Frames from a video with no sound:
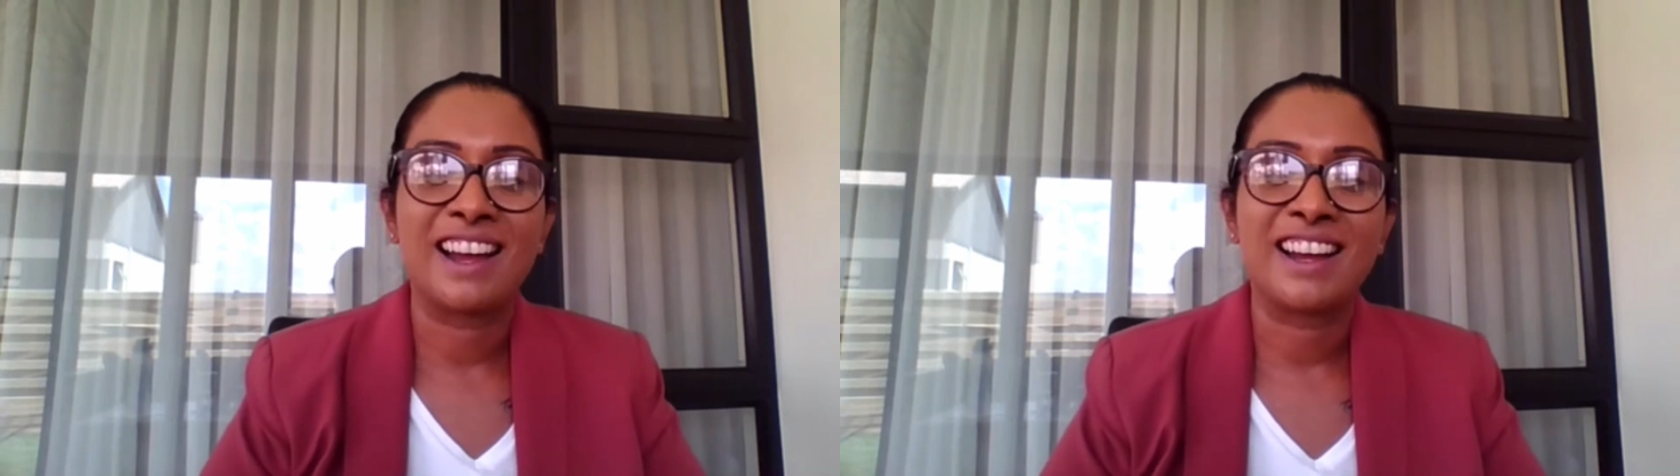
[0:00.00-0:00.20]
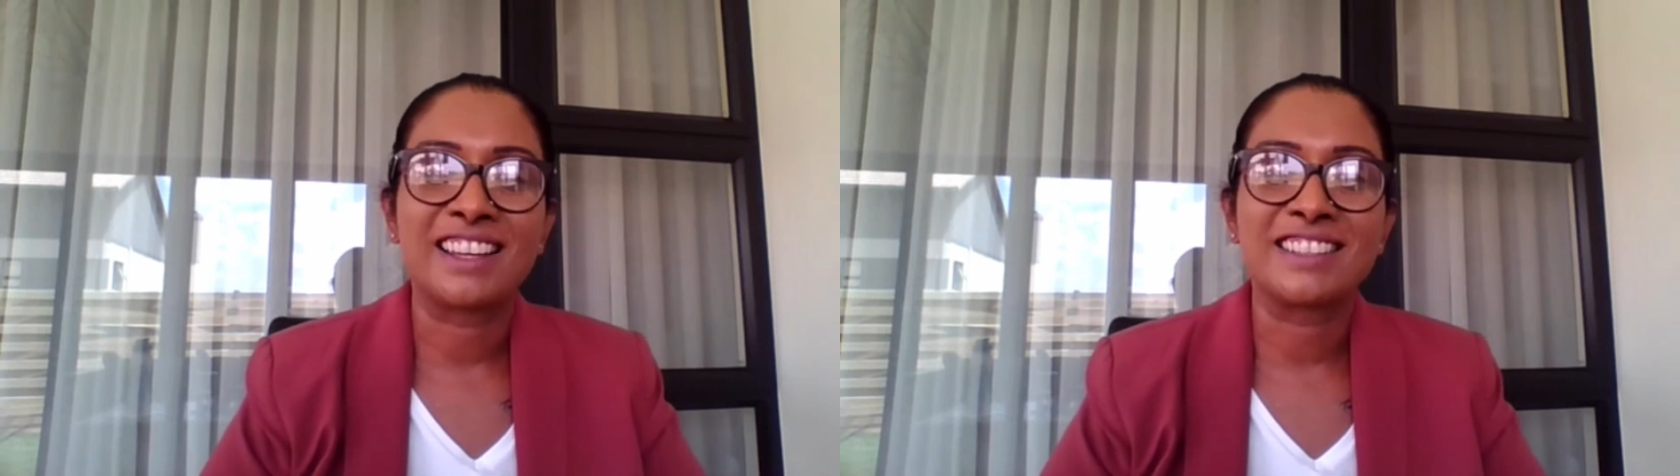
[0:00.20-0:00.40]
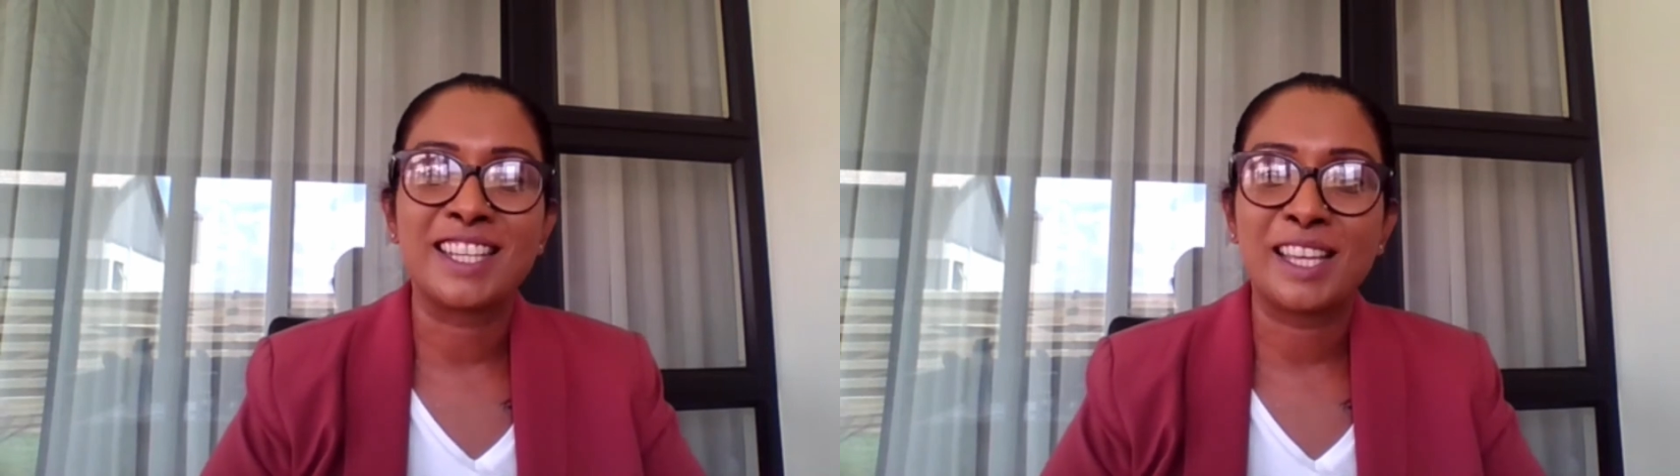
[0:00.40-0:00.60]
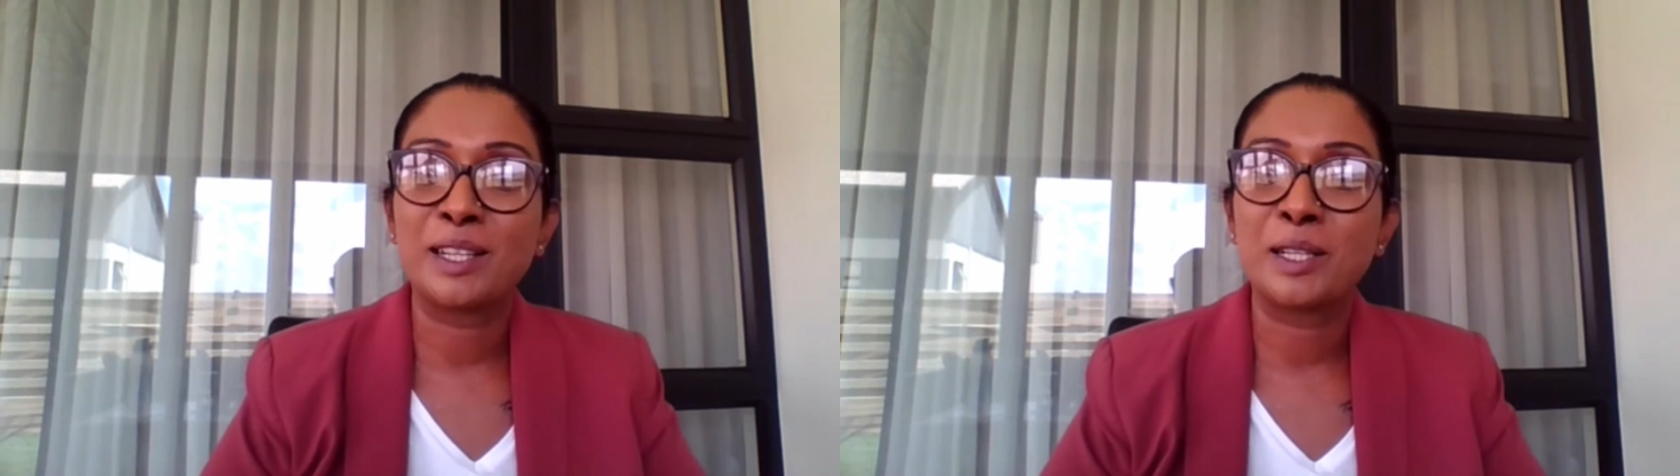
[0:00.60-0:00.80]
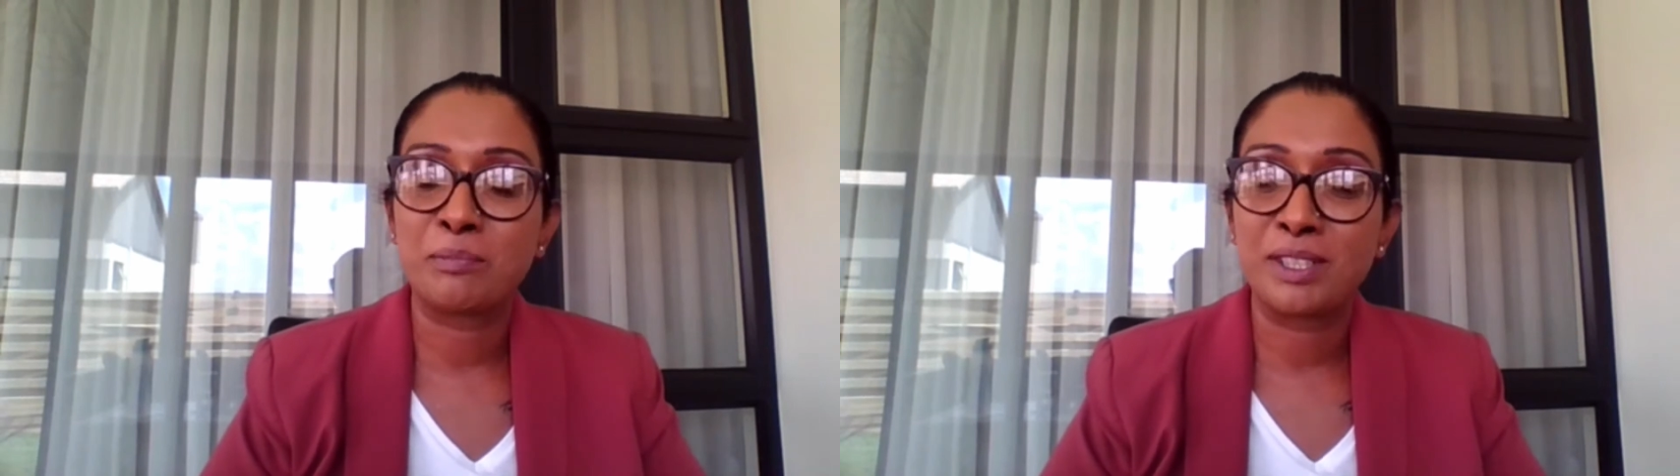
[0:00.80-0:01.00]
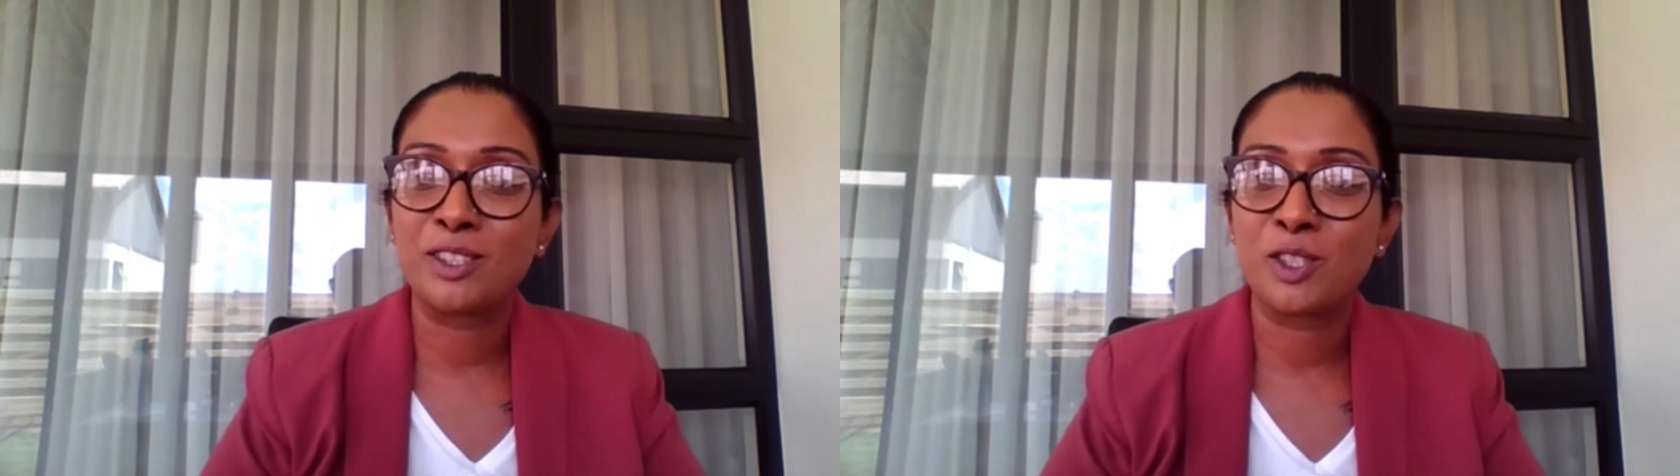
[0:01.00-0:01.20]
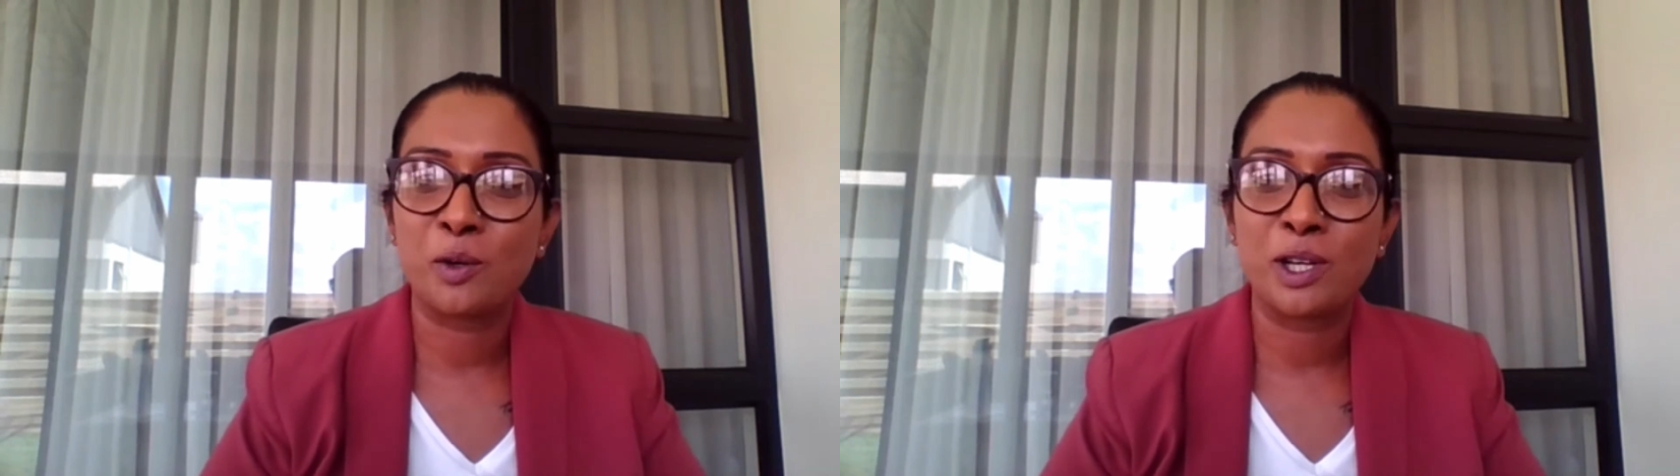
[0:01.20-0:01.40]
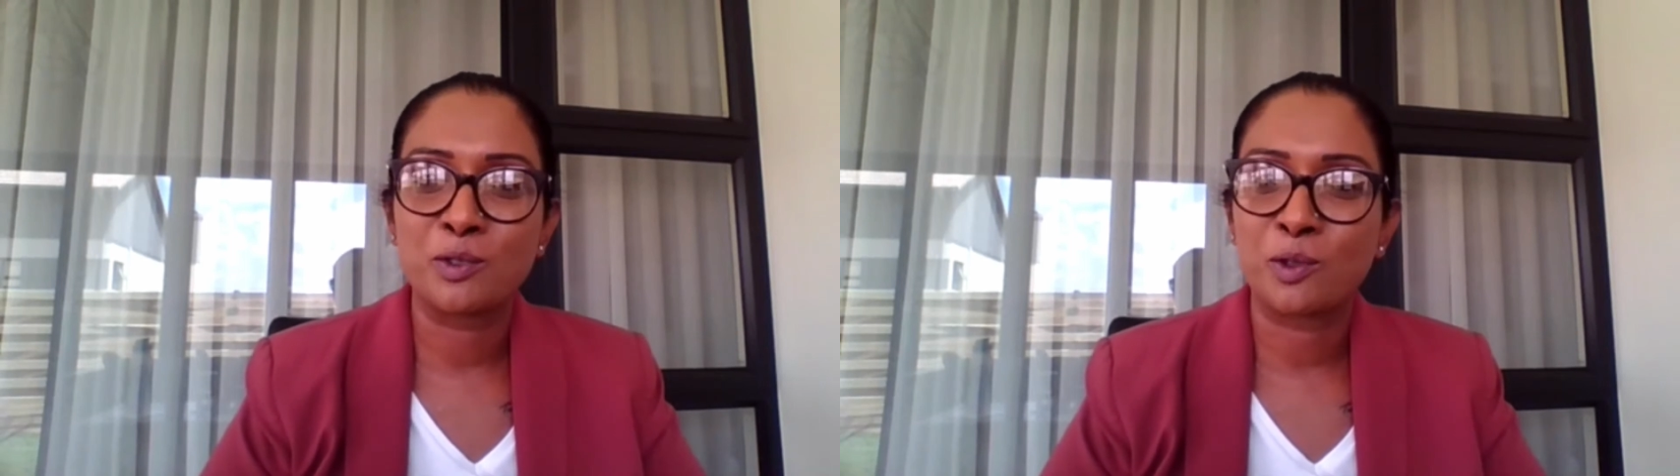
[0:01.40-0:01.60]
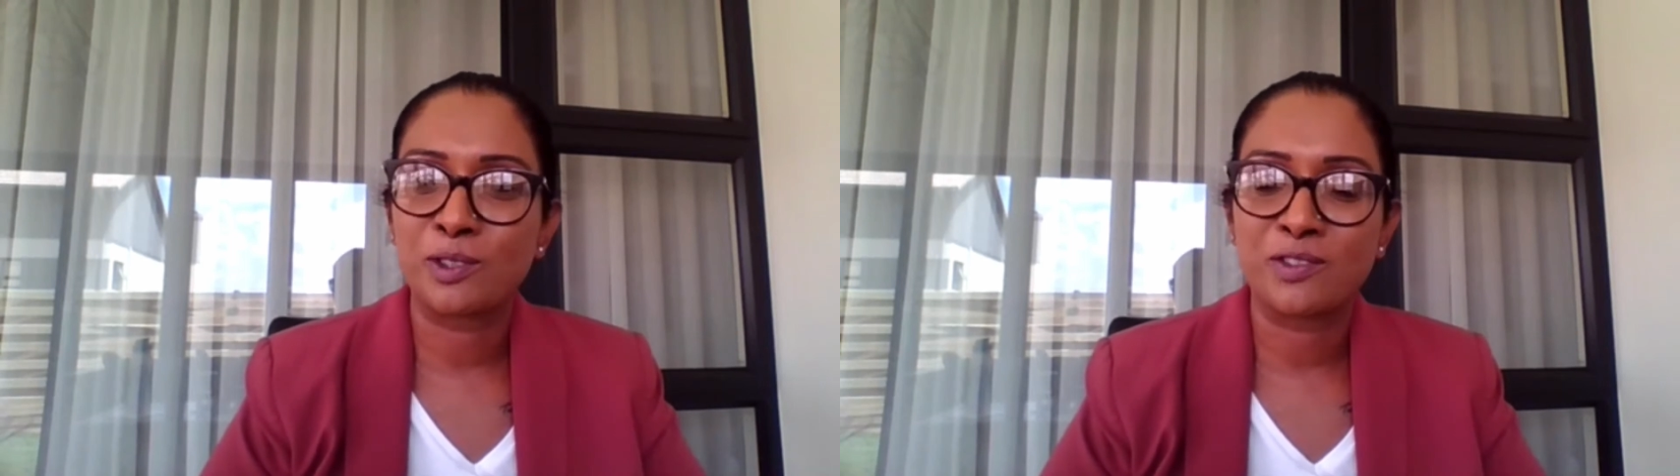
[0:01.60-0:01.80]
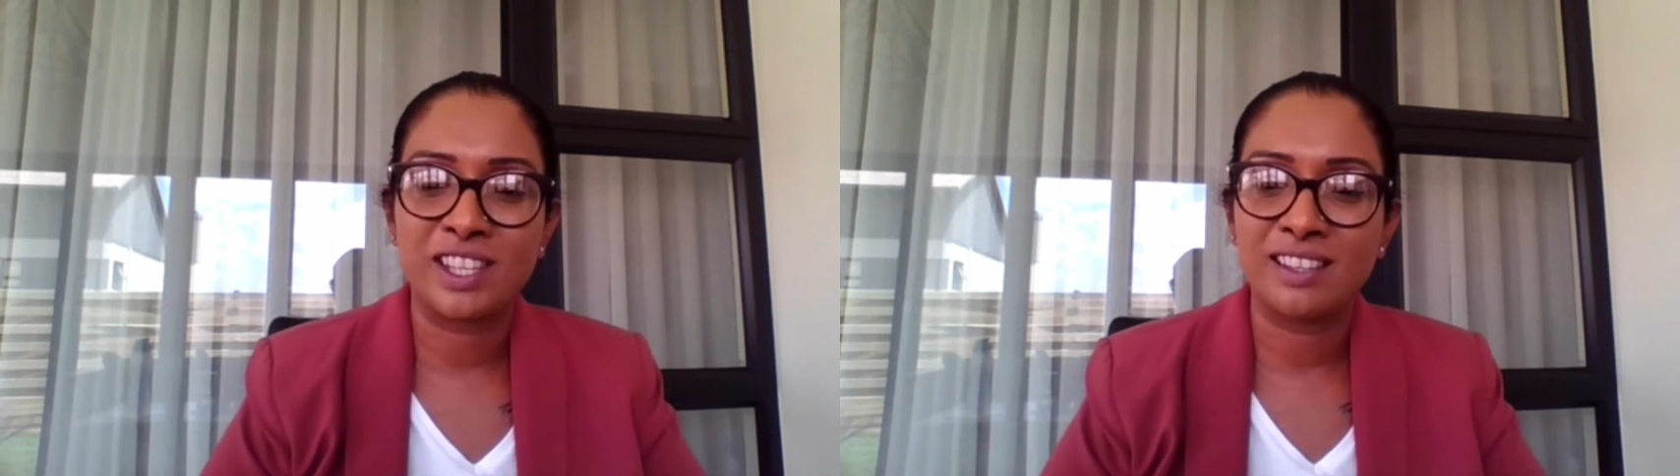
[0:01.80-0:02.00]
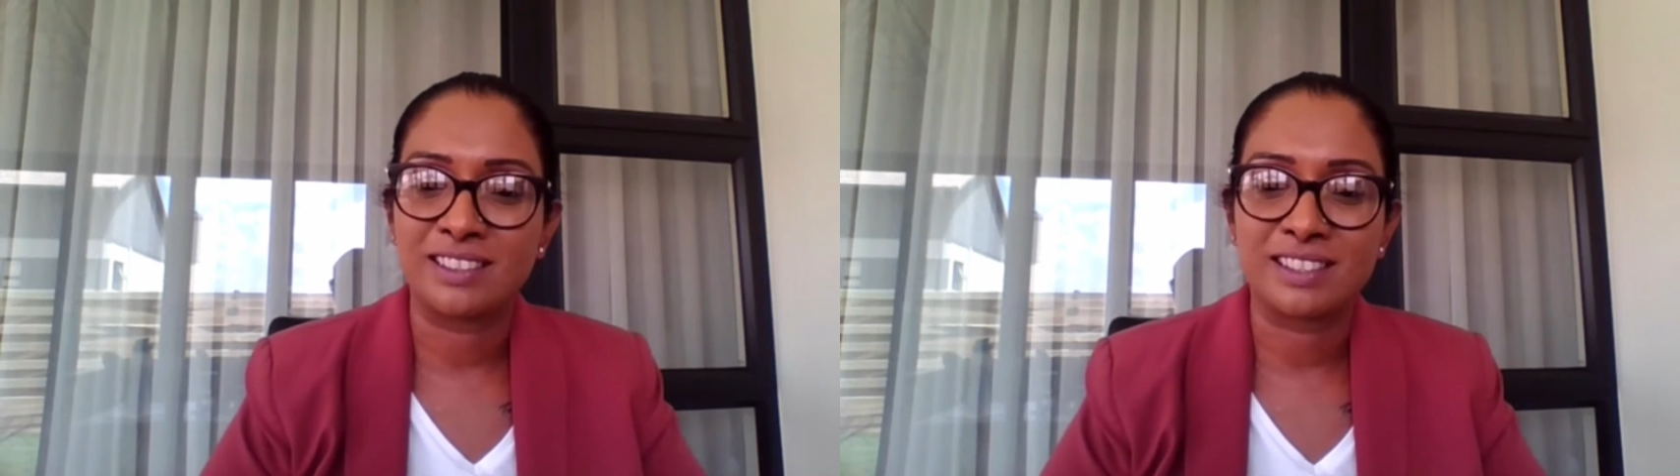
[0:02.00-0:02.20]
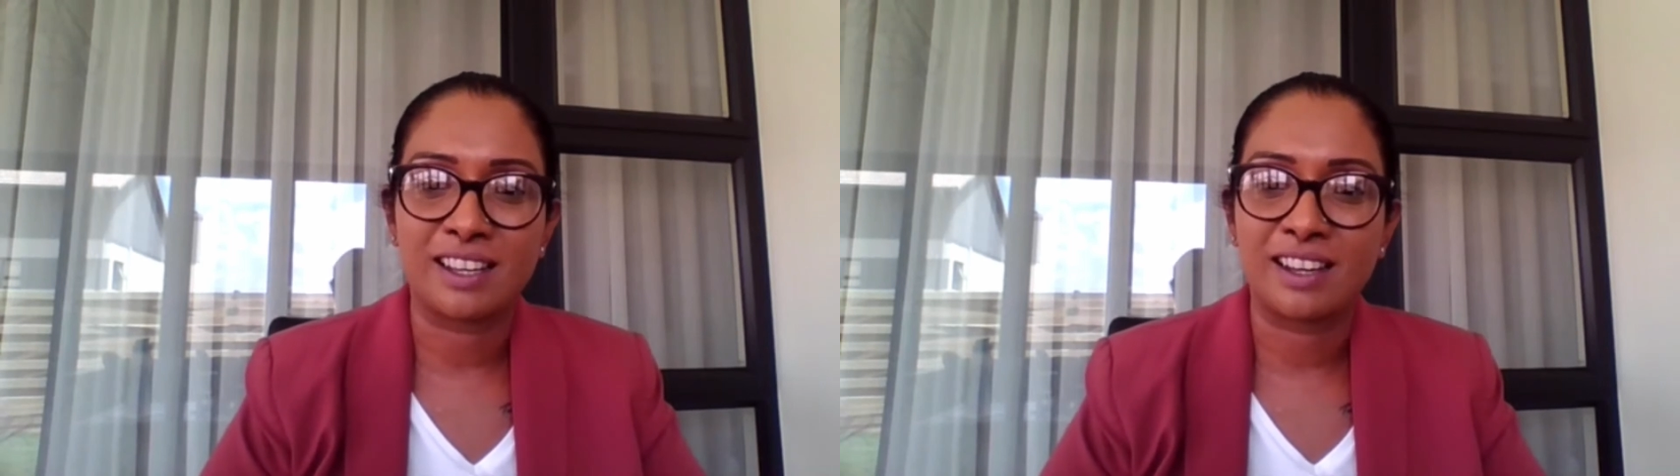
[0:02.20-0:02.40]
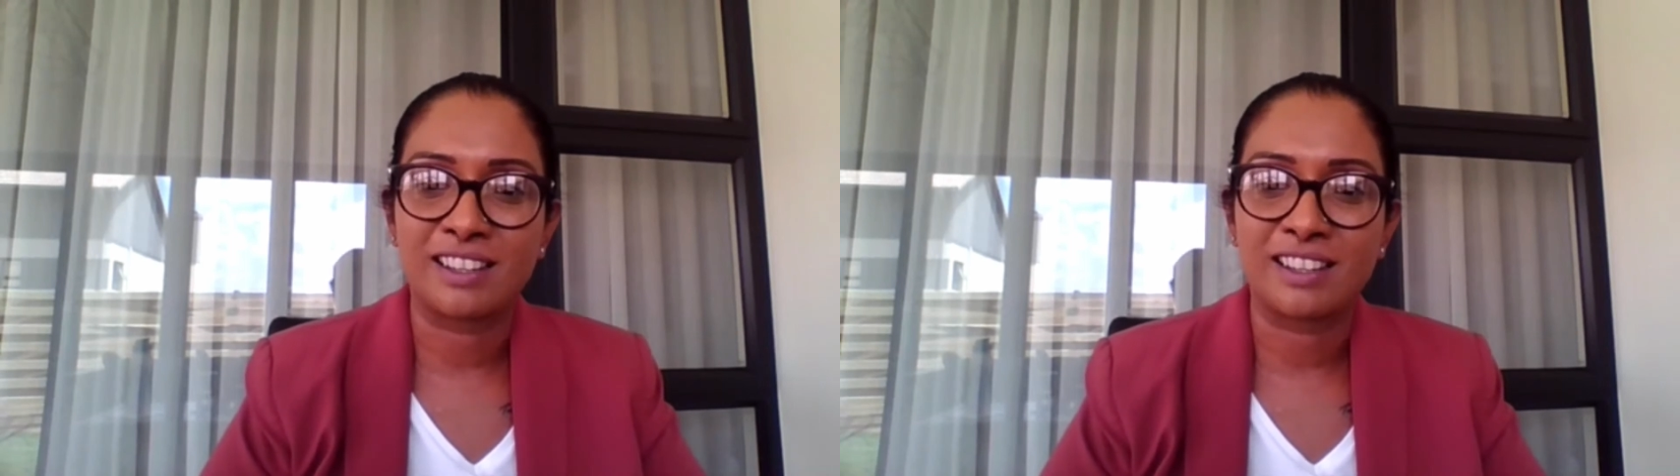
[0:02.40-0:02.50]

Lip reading: And secondly, please show us all of these.